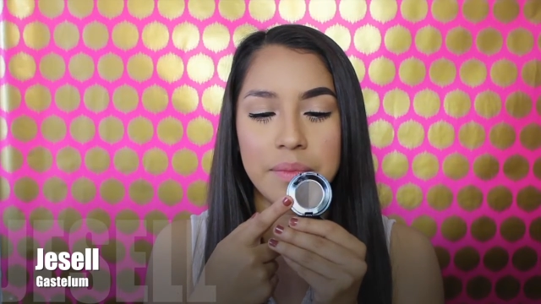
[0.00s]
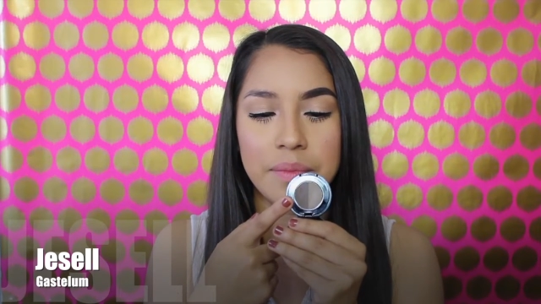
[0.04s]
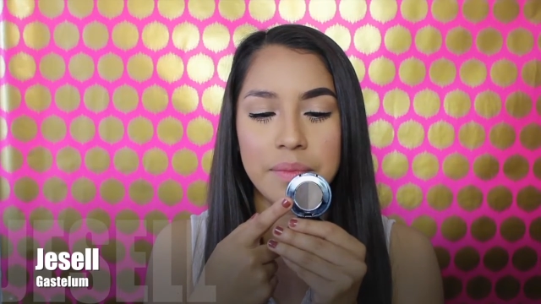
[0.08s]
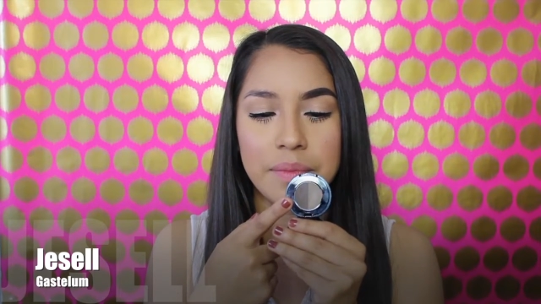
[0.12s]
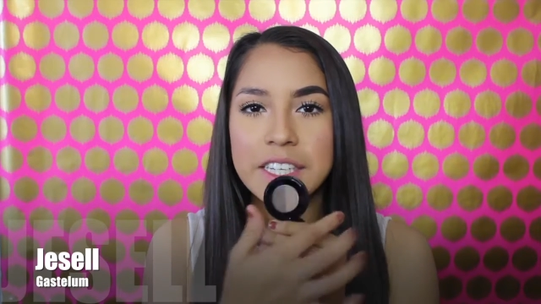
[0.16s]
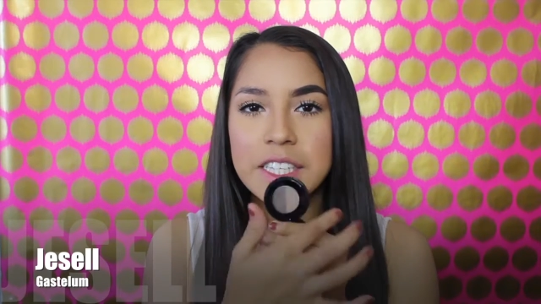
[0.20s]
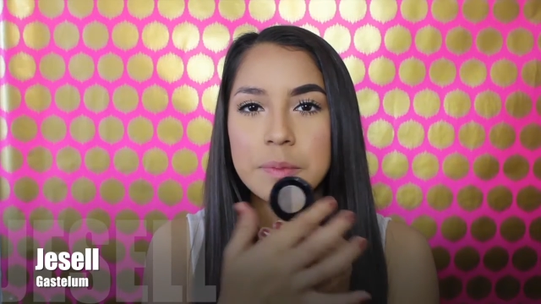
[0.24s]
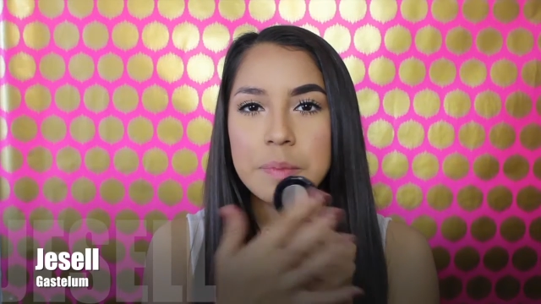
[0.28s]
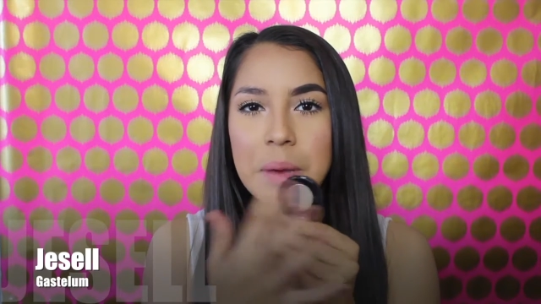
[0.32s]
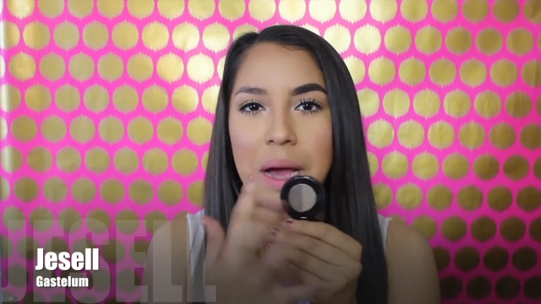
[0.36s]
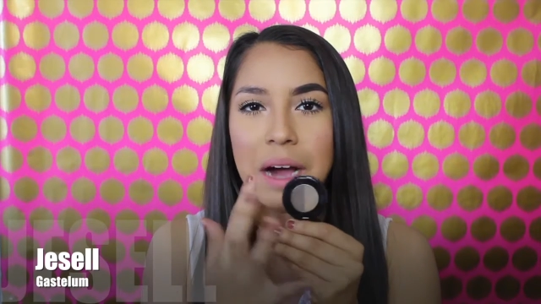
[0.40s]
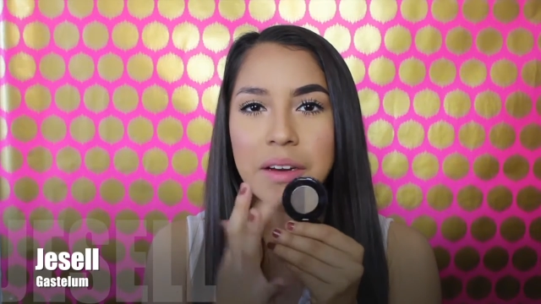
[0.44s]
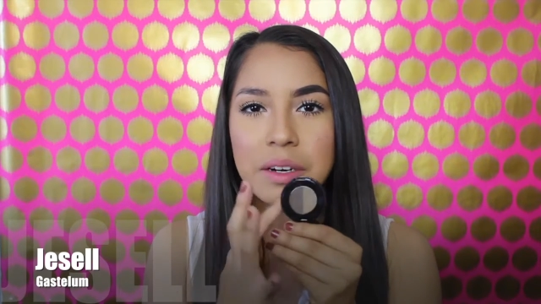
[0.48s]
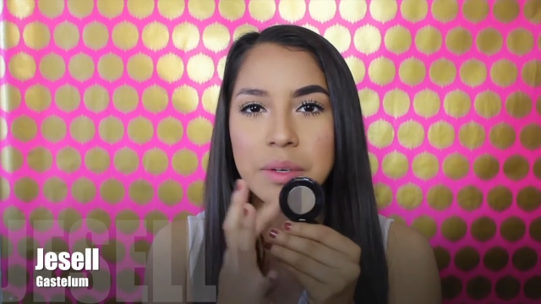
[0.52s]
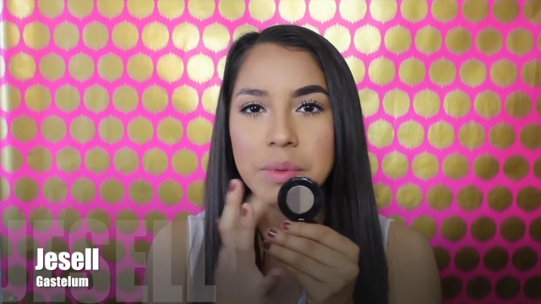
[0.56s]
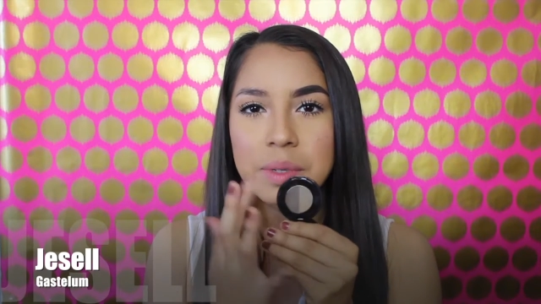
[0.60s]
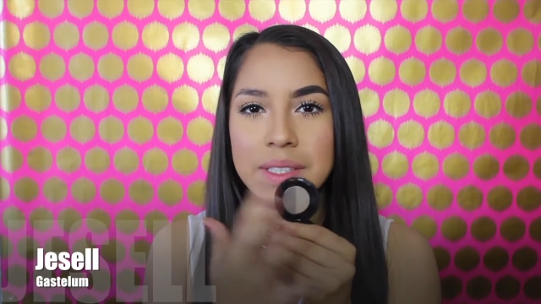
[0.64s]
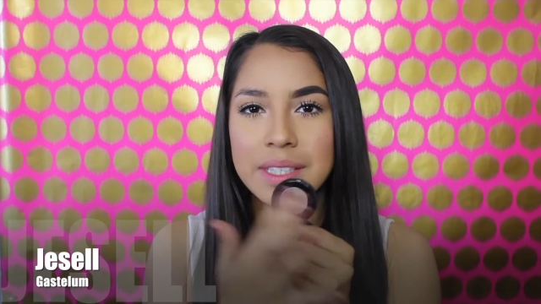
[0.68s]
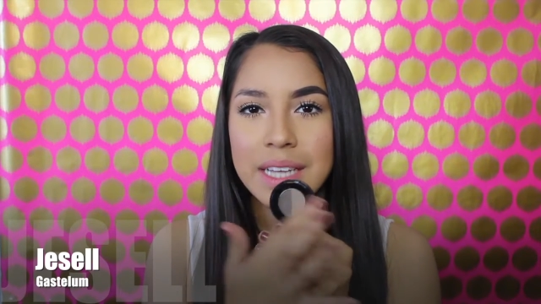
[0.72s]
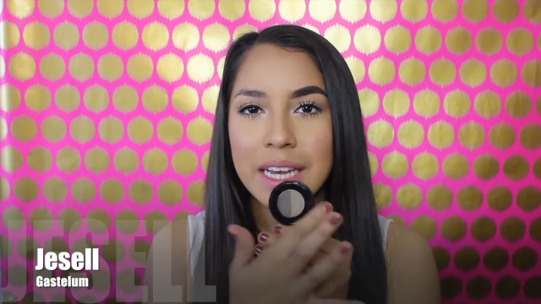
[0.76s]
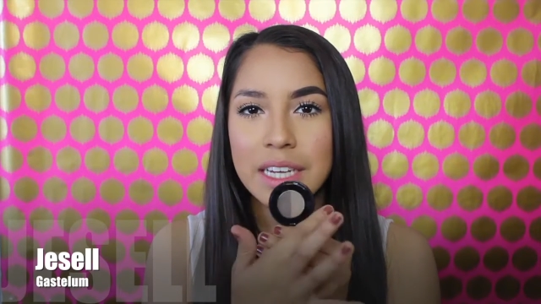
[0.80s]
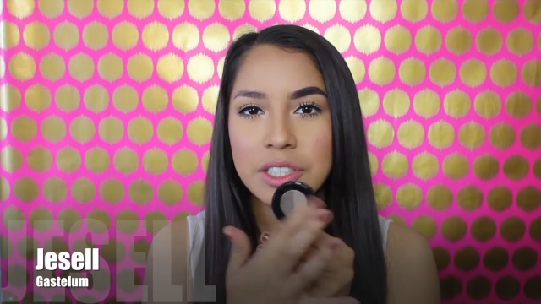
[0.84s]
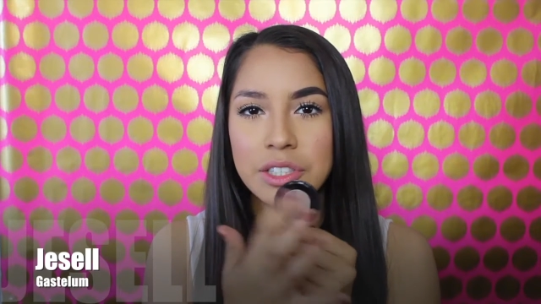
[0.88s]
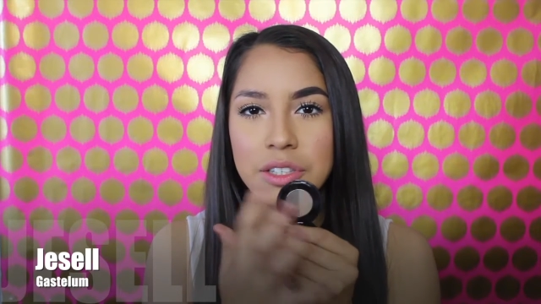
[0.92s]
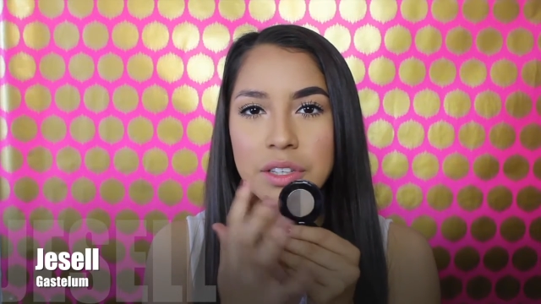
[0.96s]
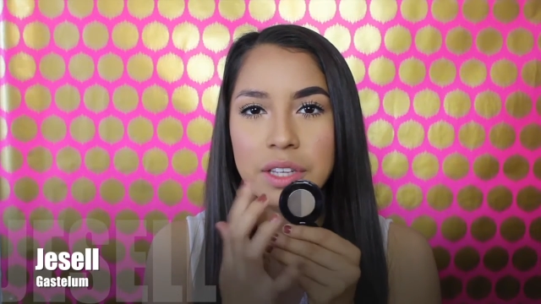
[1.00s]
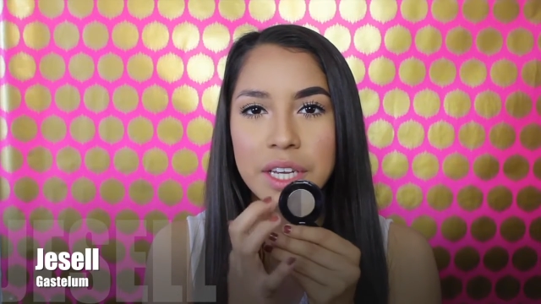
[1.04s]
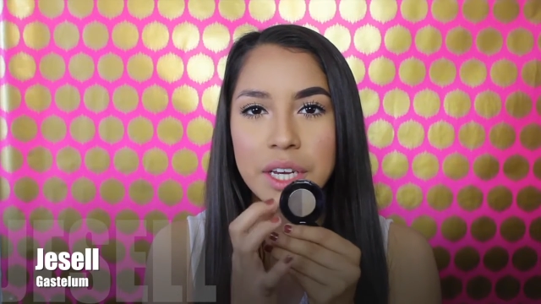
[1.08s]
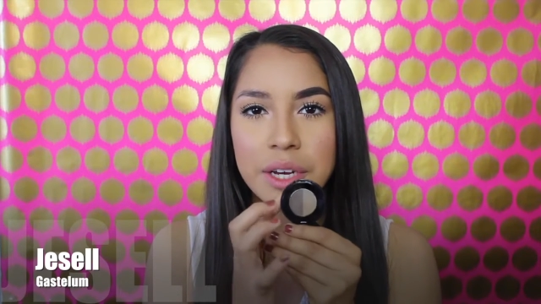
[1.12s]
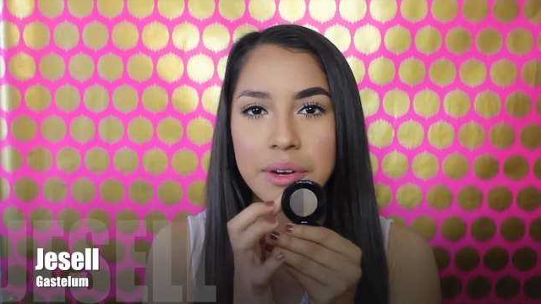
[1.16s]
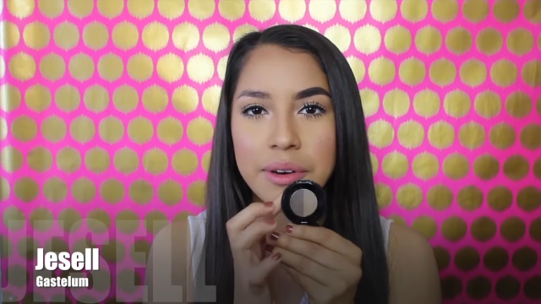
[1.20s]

This powder was actually